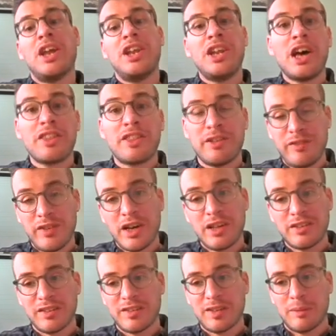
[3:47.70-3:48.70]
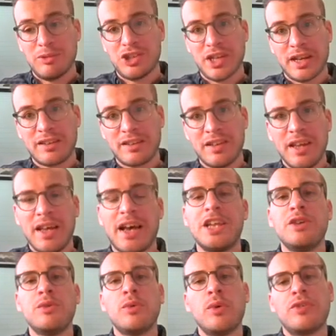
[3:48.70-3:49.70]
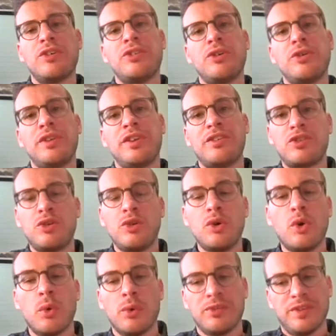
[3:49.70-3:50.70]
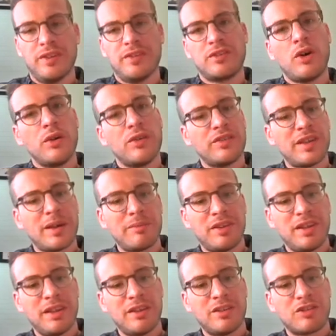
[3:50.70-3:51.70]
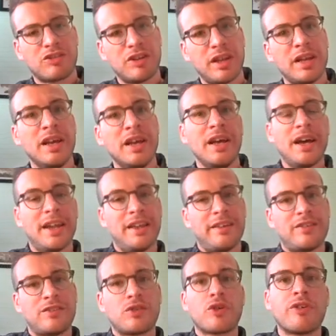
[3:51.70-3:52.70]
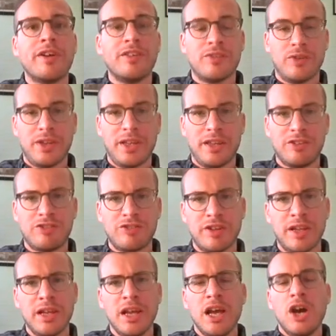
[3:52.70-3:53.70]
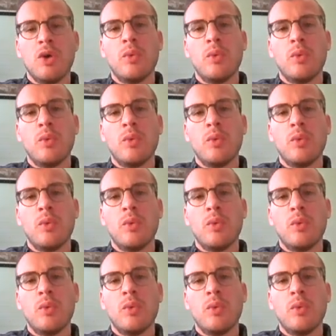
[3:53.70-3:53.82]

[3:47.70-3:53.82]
another further subject, and you also do these two courses, Concepts in History and Historians on History,